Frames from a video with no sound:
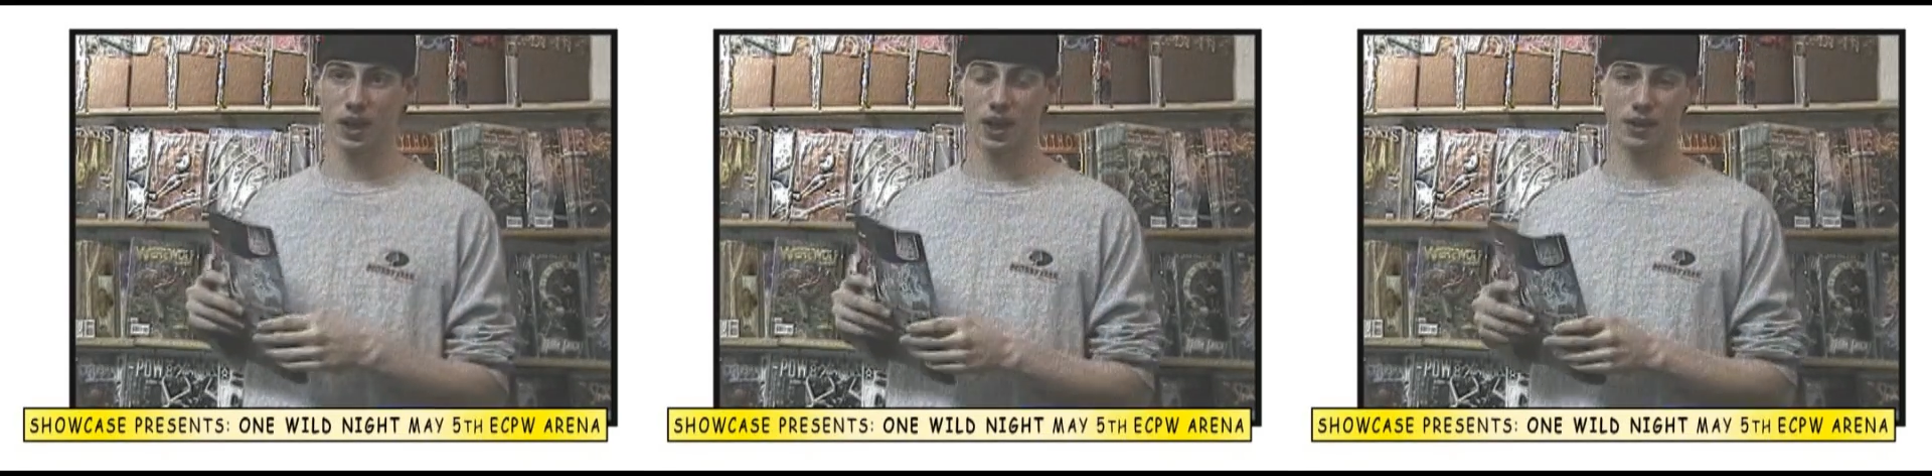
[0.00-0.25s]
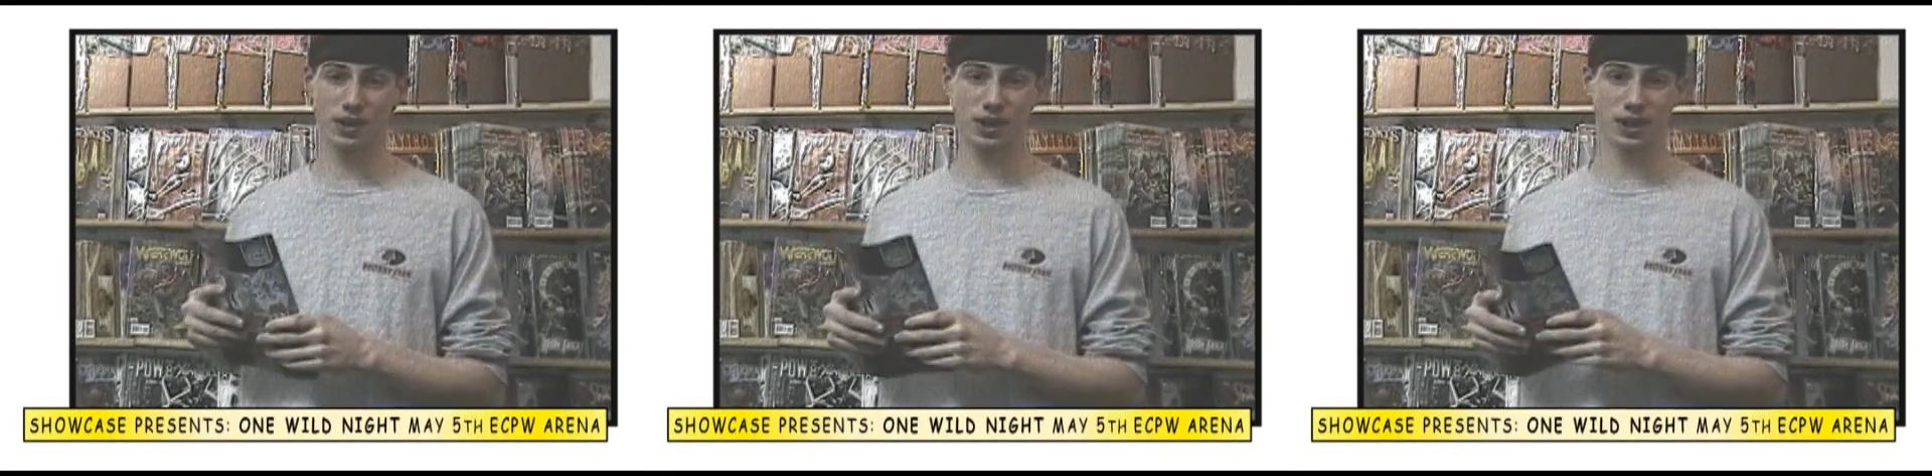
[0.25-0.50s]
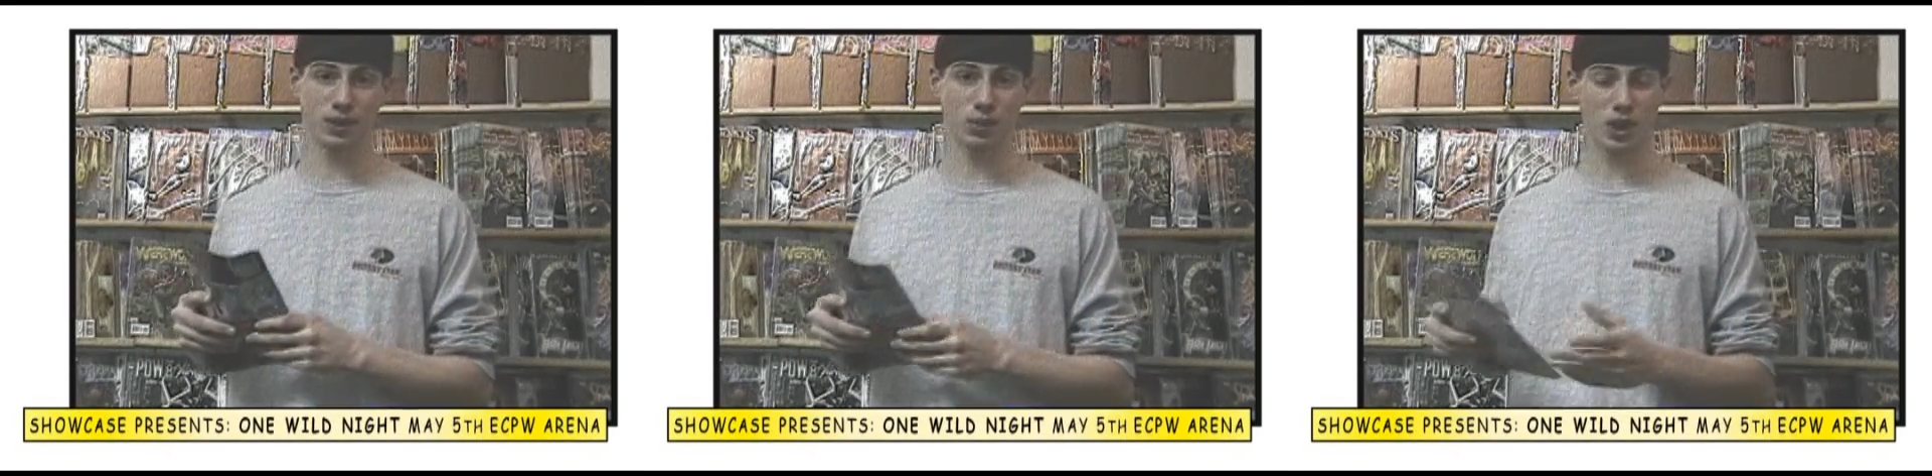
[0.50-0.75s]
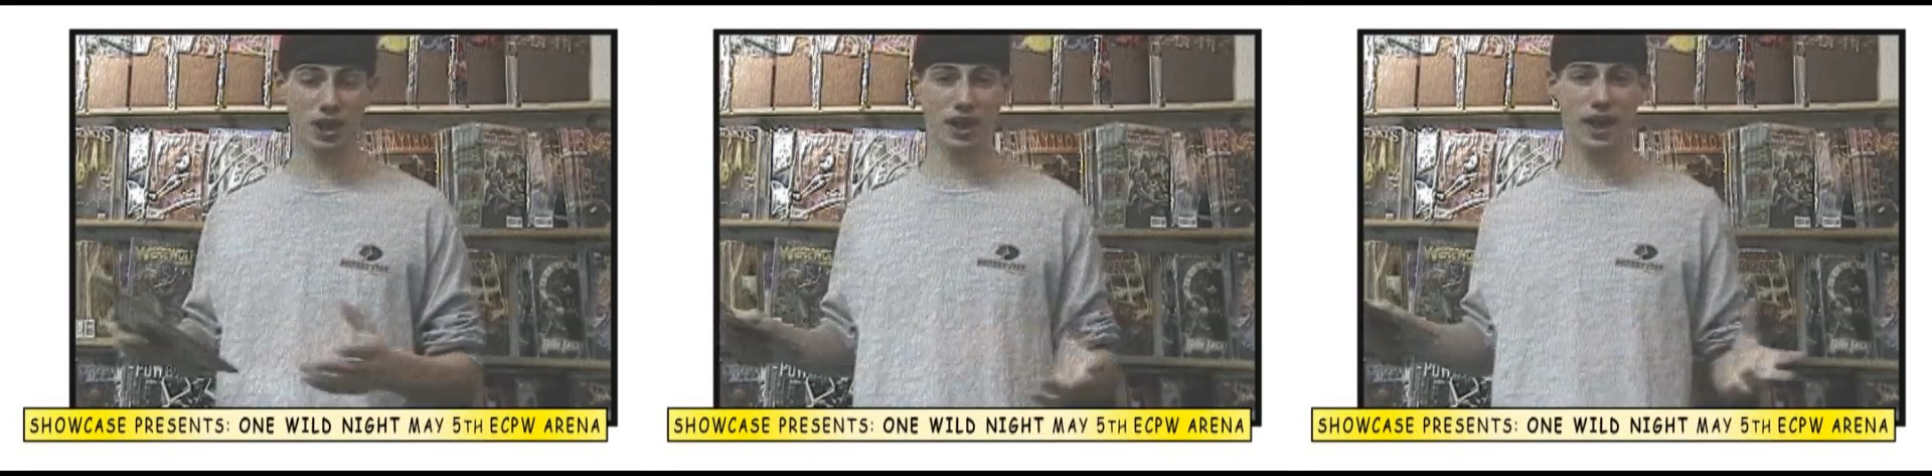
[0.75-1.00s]
And I was thinking,
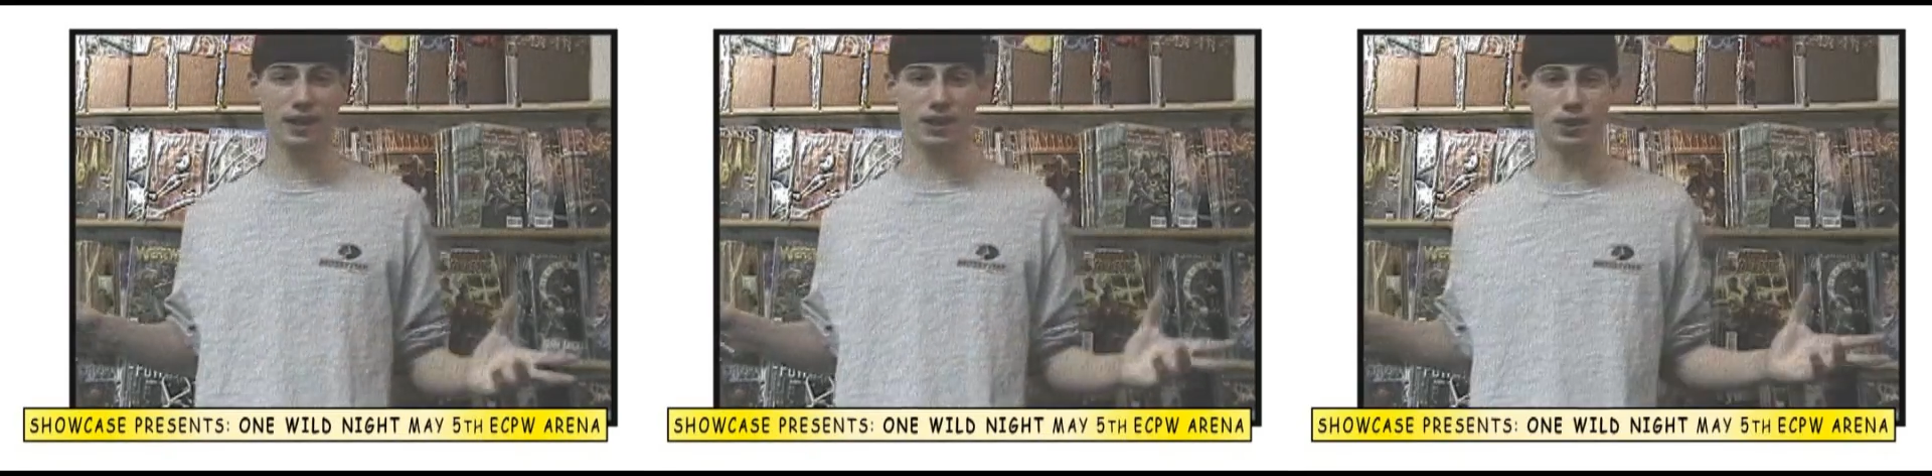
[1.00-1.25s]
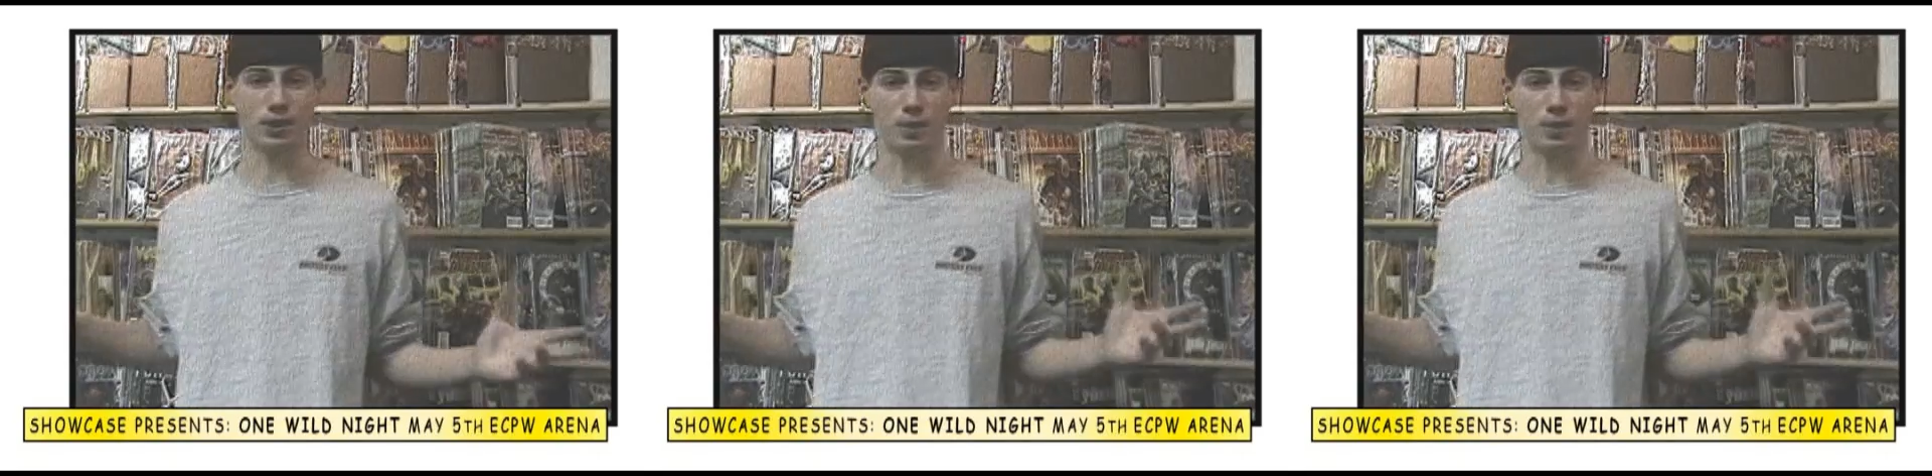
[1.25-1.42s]
what can I do